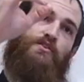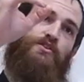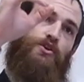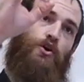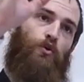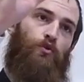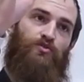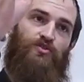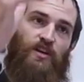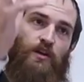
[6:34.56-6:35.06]
the
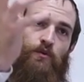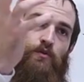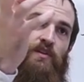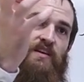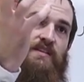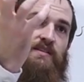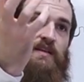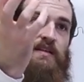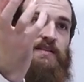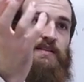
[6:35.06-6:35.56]
soul
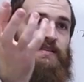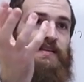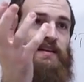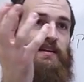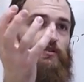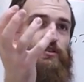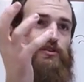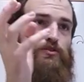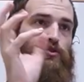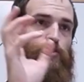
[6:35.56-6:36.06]
generally is
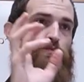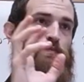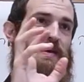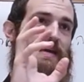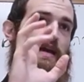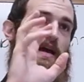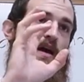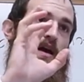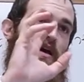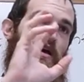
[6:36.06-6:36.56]
considered to
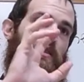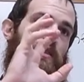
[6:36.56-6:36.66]
be